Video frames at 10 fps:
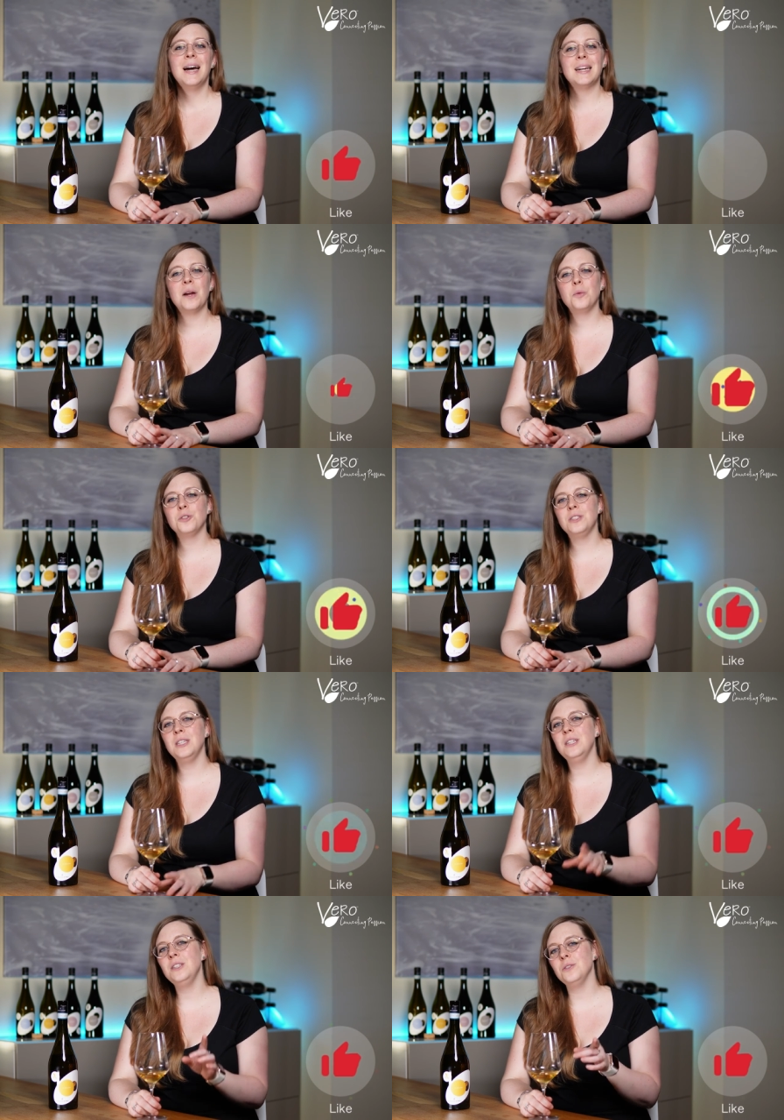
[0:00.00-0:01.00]
And I will
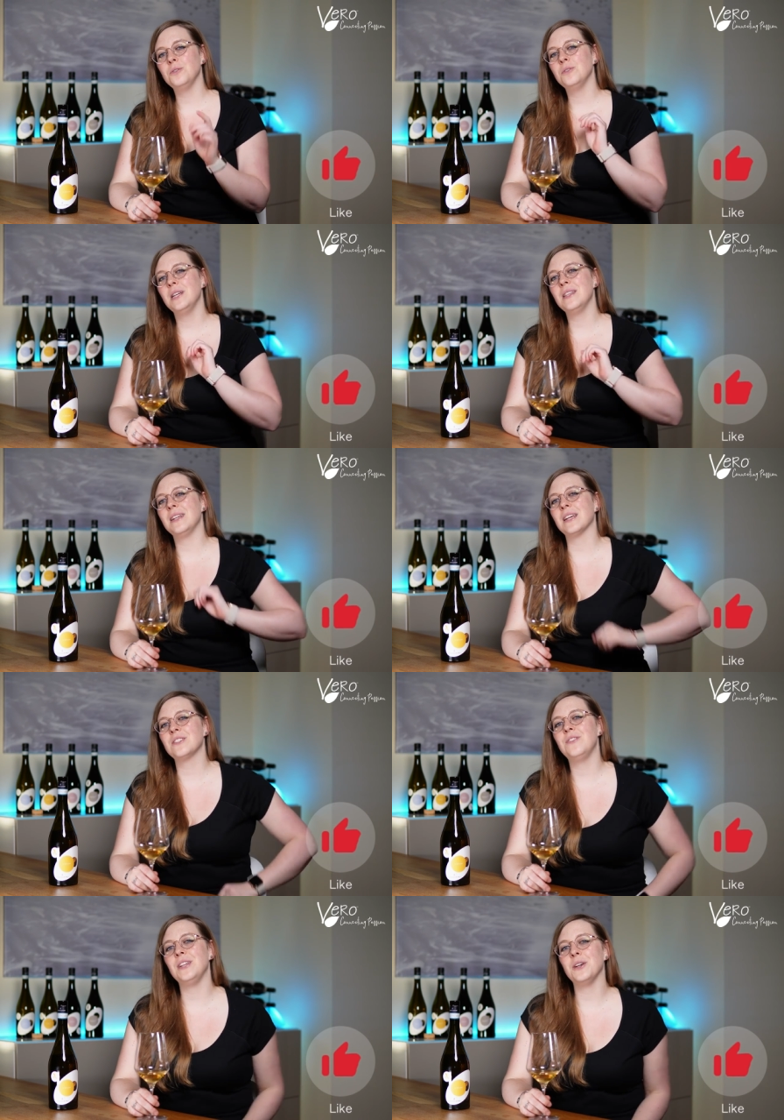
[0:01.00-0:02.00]
see you in the
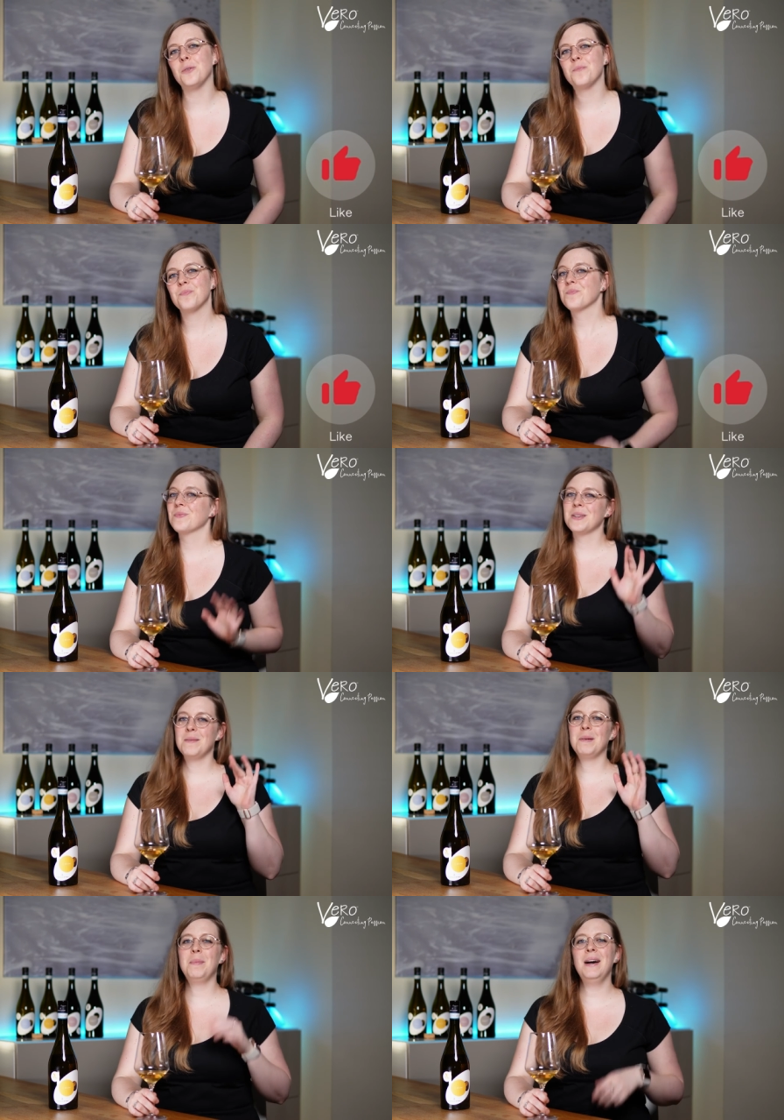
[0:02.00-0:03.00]
next video.
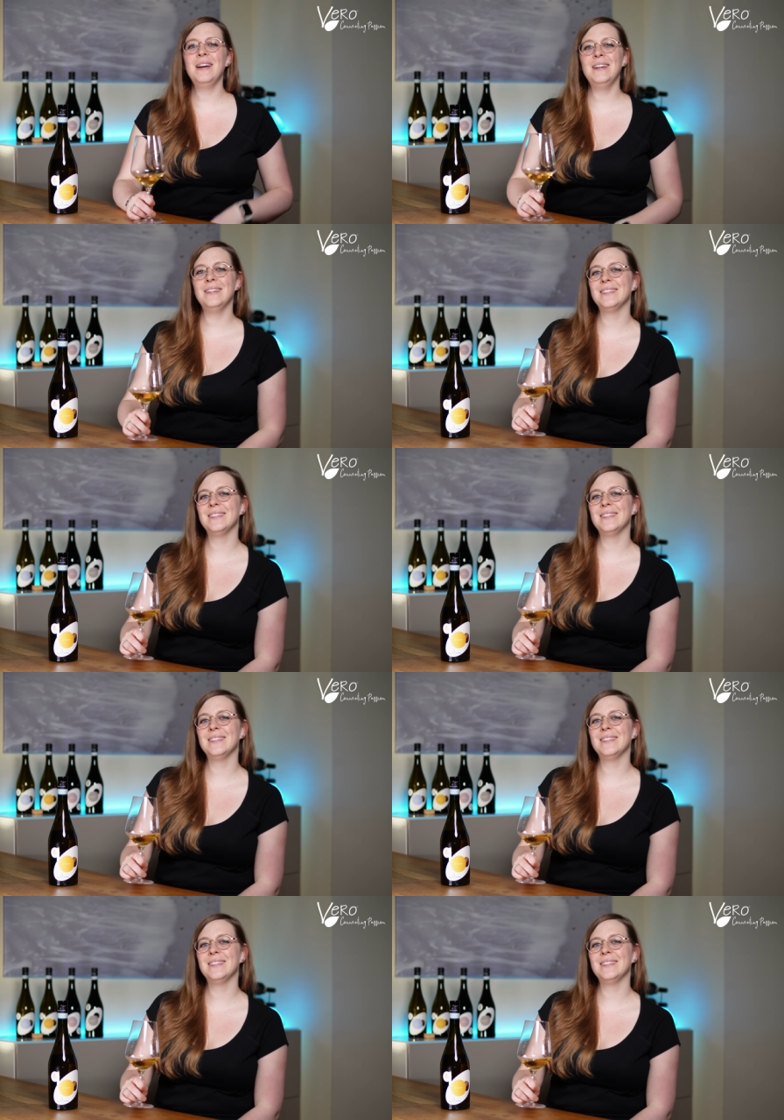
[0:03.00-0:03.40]
Bye-bye!